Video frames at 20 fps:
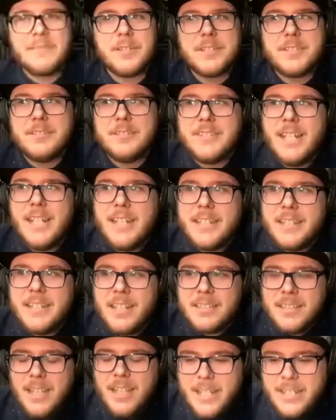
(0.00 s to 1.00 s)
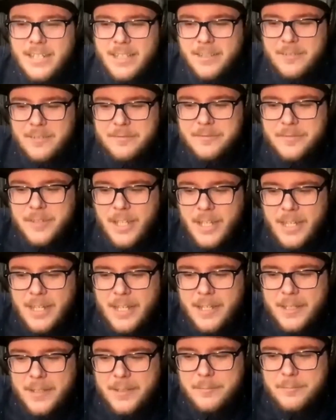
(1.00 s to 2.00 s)
done a lot of
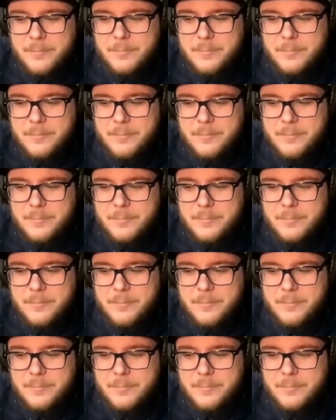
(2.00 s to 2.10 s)
uh,